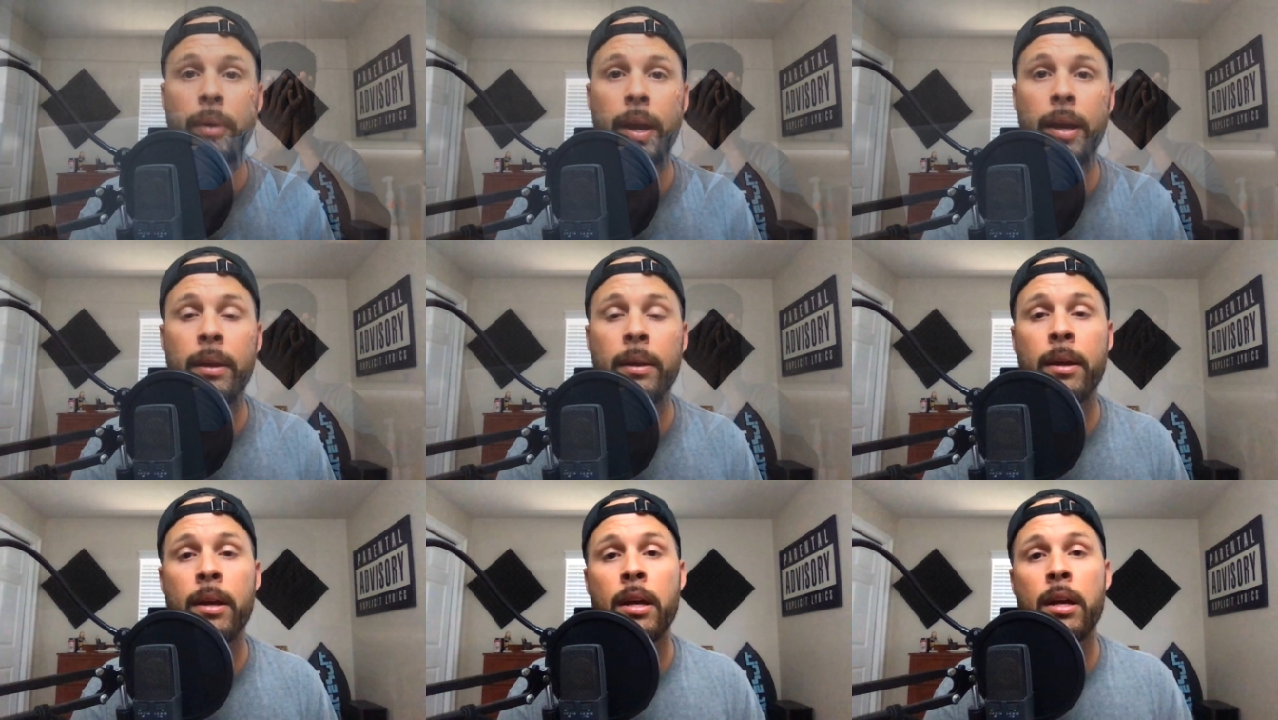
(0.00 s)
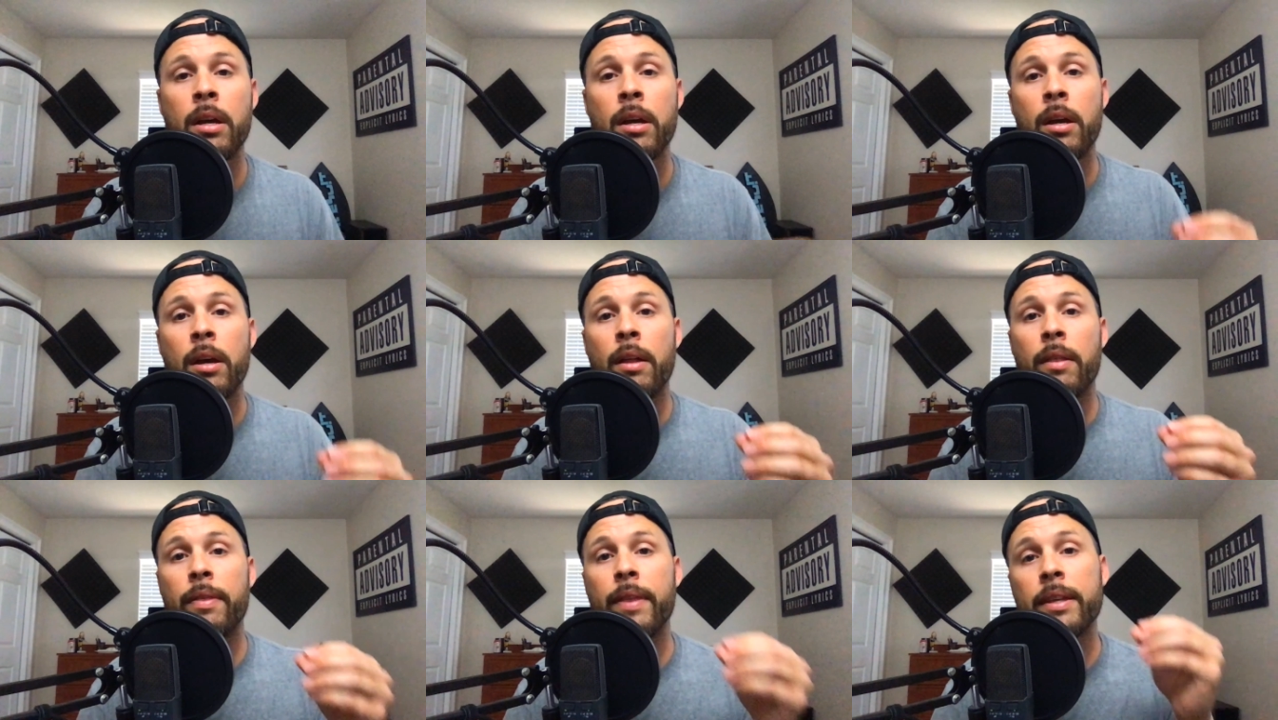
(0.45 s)
right?
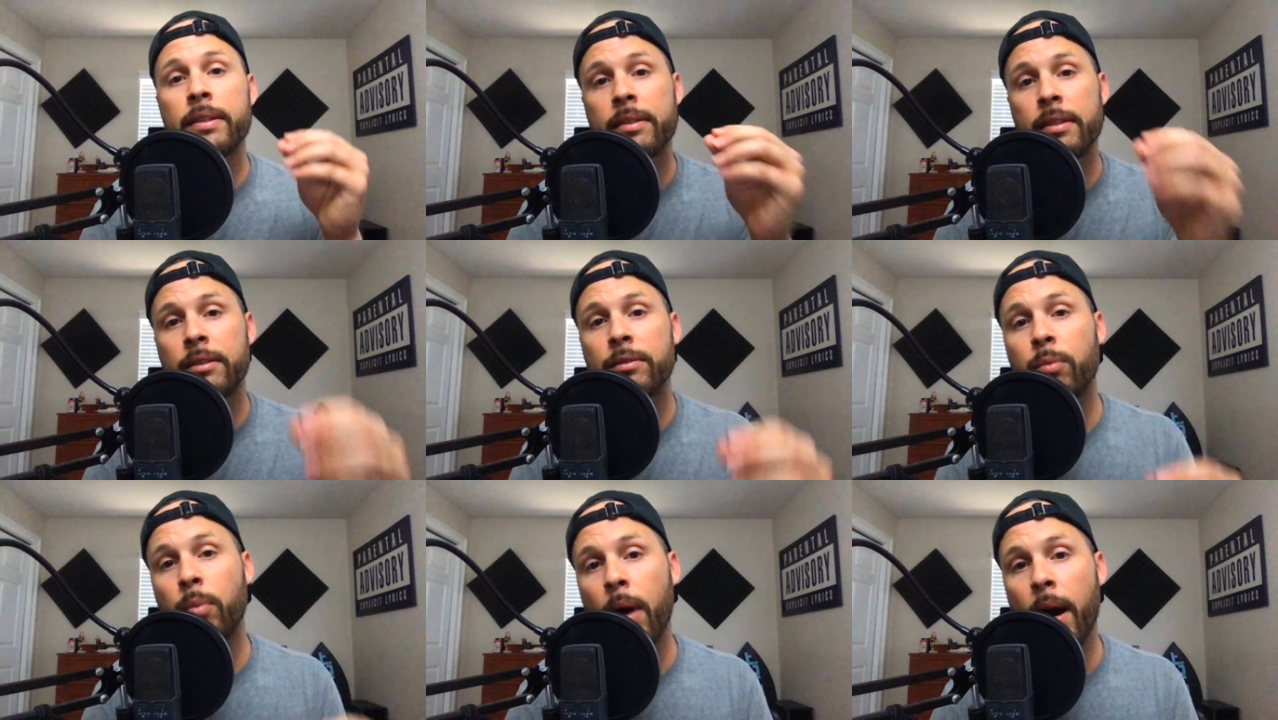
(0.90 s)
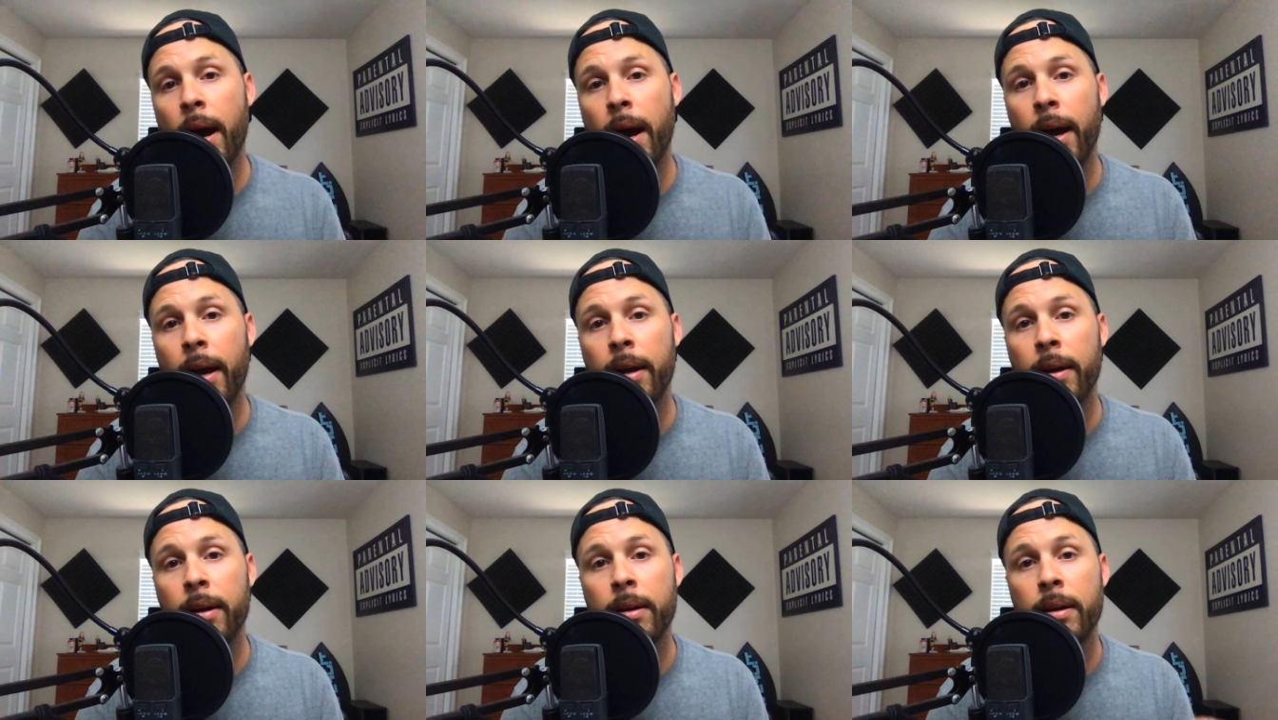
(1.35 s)
This is
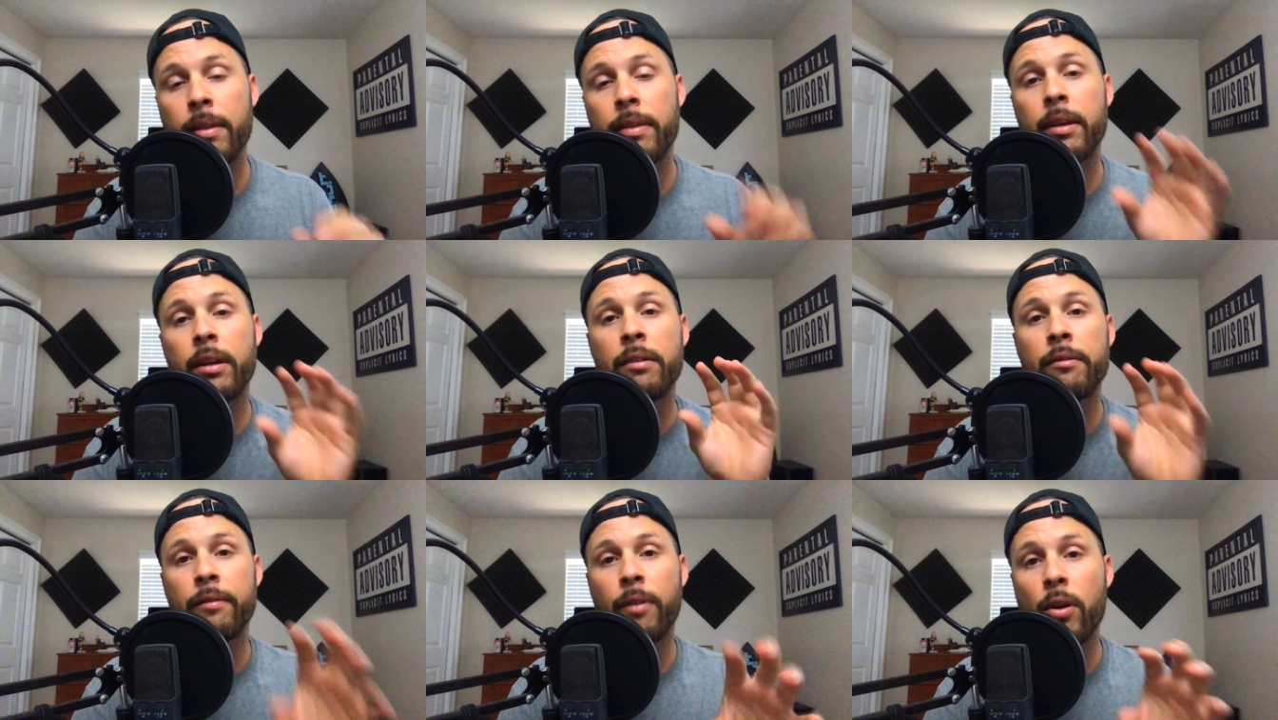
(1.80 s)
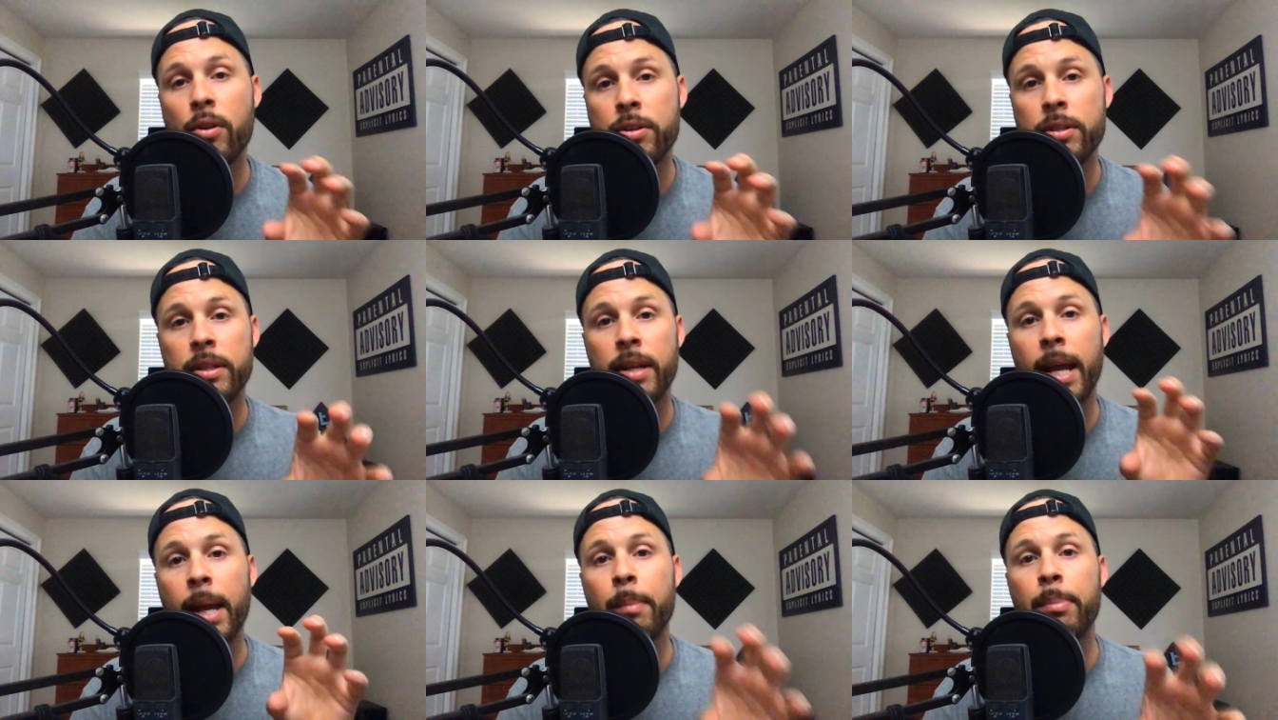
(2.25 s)
why the
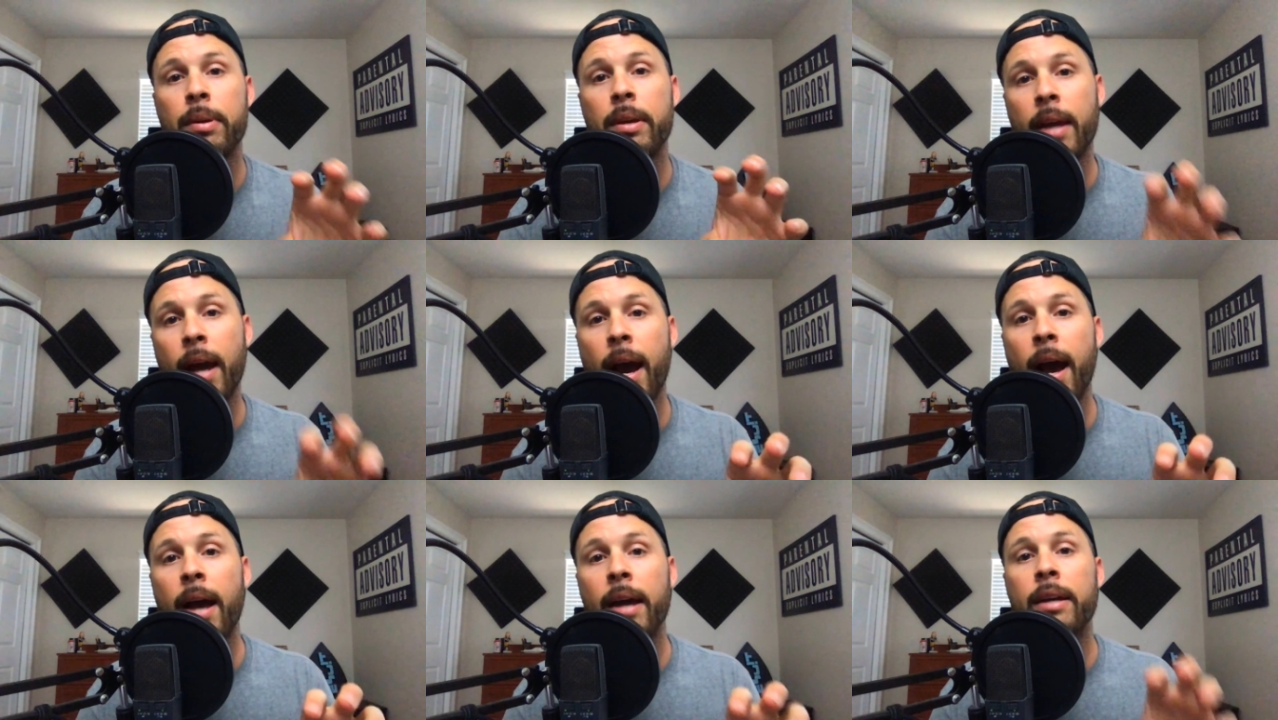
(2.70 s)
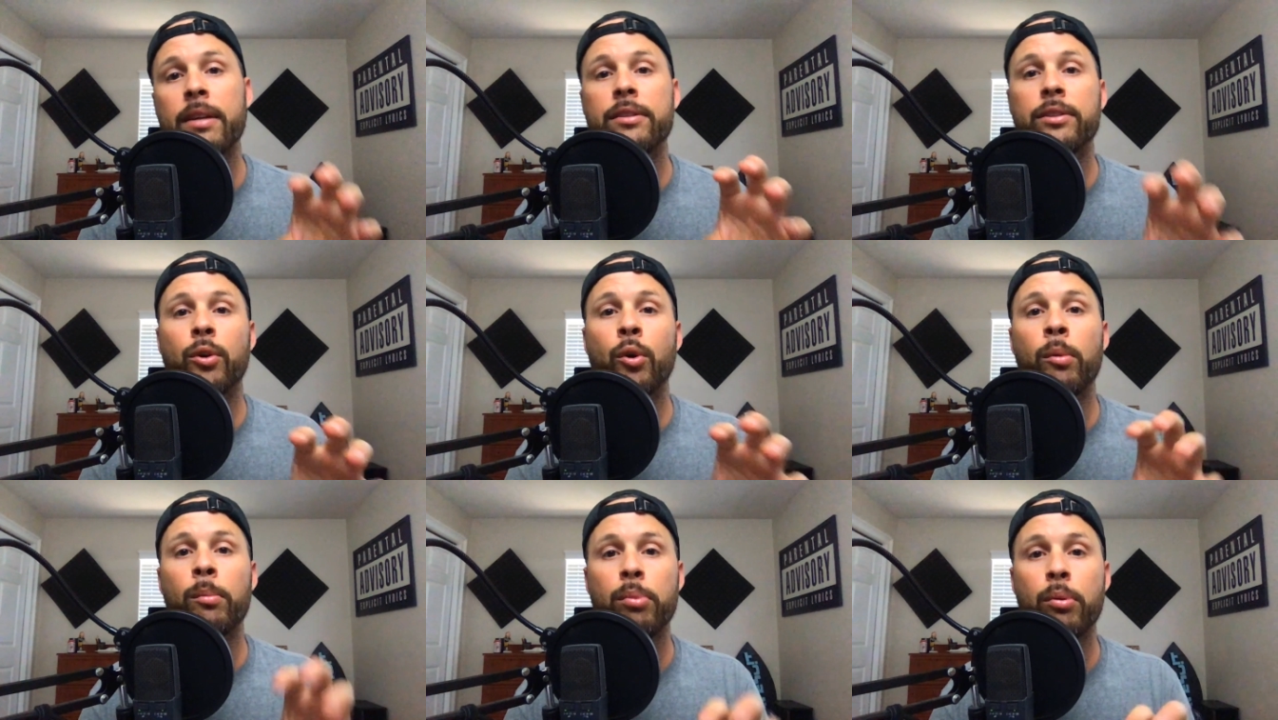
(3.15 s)
conversion API is
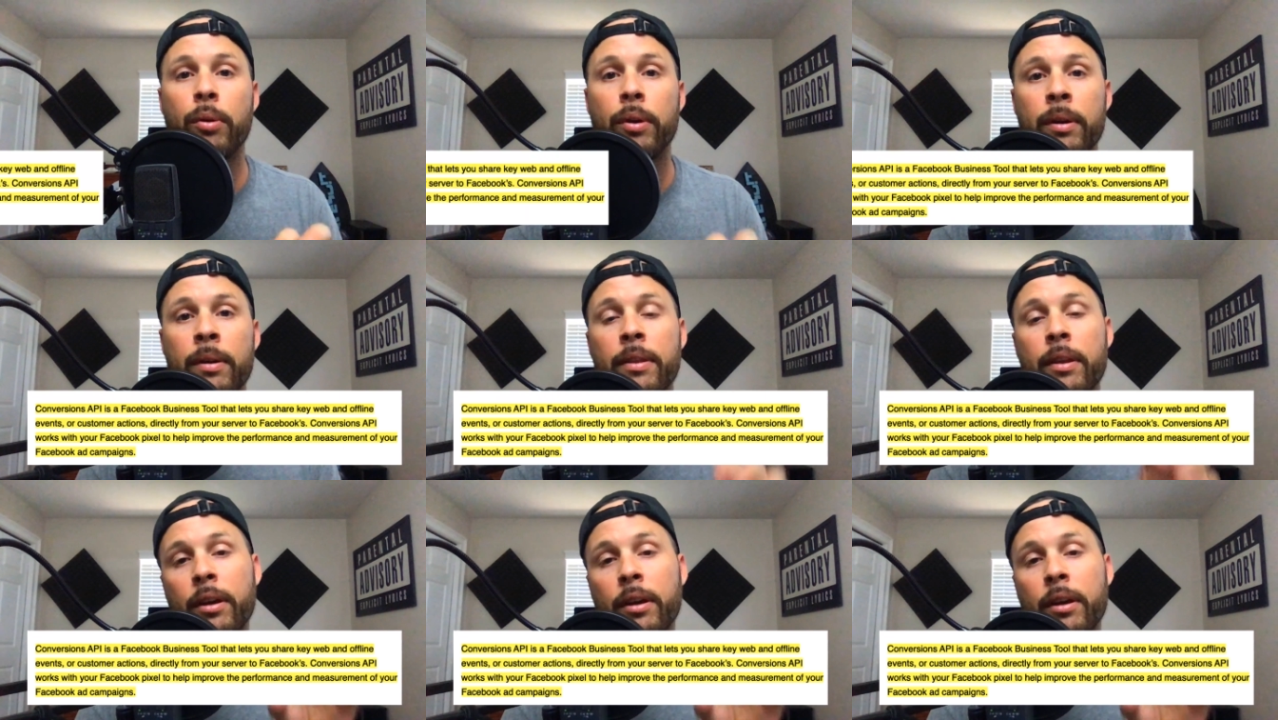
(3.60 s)
so important.